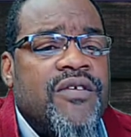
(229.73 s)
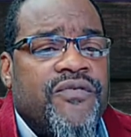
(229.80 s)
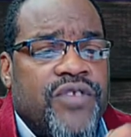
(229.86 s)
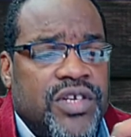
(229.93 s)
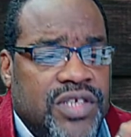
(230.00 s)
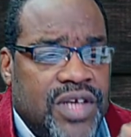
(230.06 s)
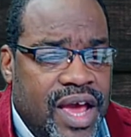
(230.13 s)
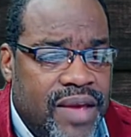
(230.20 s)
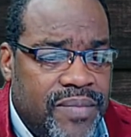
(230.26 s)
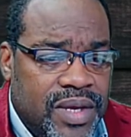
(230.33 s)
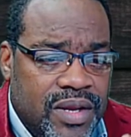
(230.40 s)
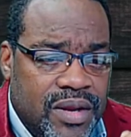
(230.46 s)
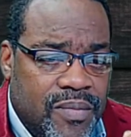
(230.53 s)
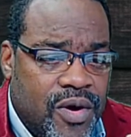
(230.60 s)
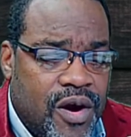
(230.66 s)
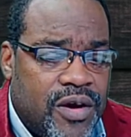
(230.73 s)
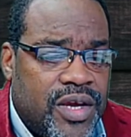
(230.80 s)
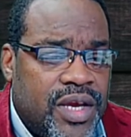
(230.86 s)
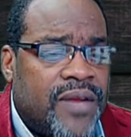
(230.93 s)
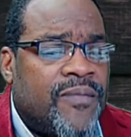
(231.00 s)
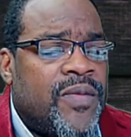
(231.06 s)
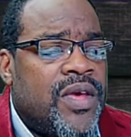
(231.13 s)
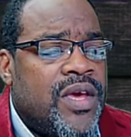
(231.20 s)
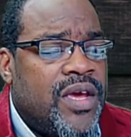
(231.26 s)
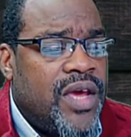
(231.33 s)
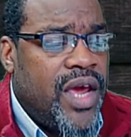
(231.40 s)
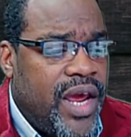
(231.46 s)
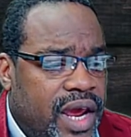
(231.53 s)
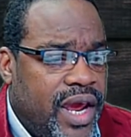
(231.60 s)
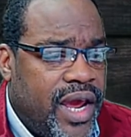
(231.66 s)
for timing the market.
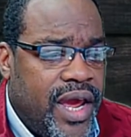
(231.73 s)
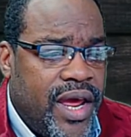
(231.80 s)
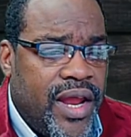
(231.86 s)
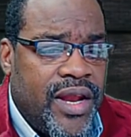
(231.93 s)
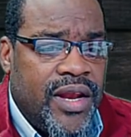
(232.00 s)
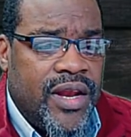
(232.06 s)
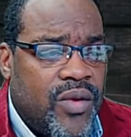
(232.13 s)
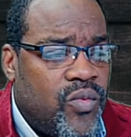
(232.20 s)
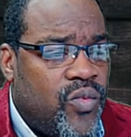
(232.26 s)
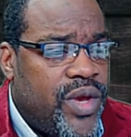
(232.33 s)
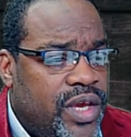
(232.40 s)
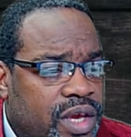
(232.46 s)
And we